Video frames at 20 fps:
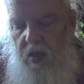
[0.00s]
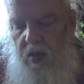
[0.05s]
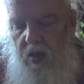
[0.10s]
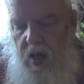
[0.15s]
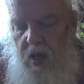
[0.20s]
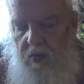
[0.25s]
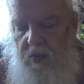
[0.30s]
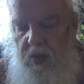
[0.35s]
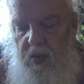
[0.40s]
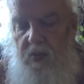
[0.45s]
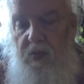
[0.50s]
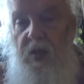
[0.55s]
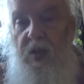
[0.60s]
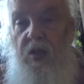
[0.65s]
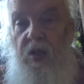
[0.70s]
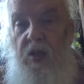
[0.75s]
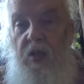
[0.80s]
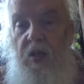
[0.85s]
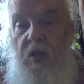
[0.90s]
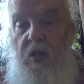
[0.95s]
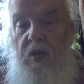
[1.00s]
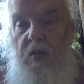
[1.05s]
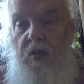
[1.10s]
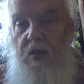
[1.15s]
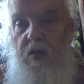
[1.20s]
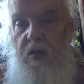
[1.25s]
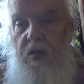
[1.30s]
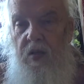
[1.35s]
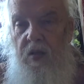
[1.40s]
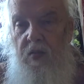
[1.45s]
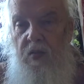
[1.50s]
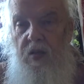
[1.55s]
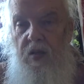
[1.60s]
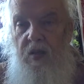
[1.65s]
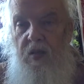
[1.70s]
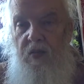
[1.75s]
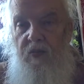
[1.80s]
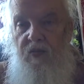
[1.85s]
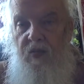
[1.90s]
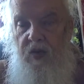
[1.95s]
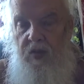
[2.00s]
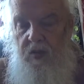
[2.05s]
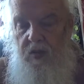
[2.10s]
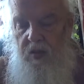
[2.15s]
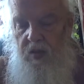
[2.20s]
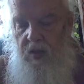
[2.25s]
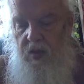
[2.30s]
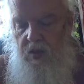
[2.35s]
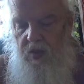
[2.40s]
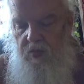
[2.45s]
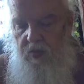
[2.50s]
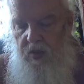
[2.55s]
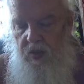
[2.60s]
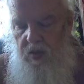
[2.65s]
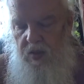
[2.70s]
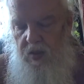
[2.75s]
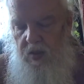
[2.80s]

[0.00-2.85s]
Thomas Mitchell, he was in Fighting Sullivans